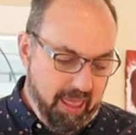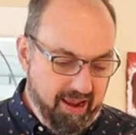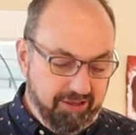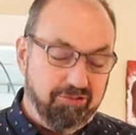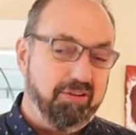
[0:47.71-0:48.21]

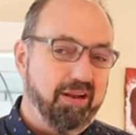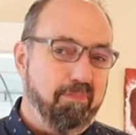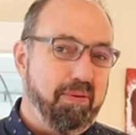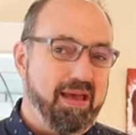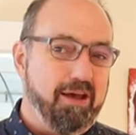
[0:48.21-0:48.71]
actually
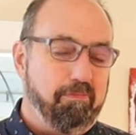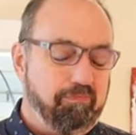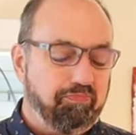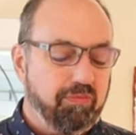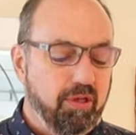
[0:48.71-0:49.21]
not
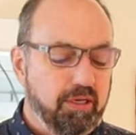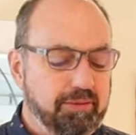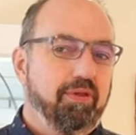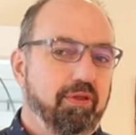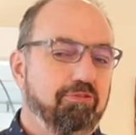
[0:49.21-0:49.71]
bad.
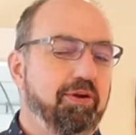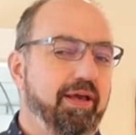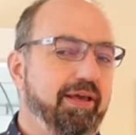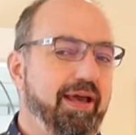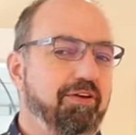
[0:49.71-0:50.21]
Um, it's
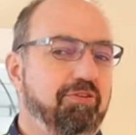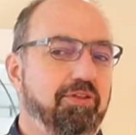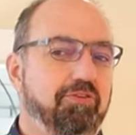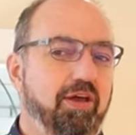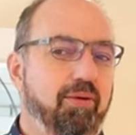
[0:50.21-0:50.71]
funny, I get asked
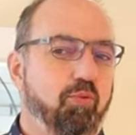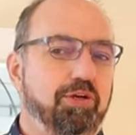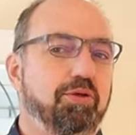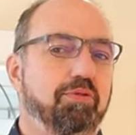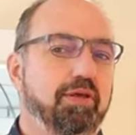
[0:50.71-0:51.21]
all the time,
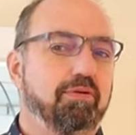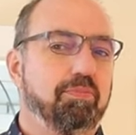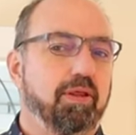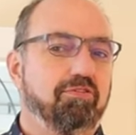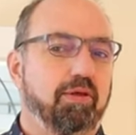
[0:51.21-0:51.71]
when do you think
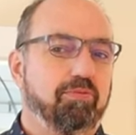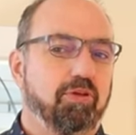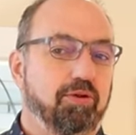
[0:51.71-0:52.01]
of plus-ups?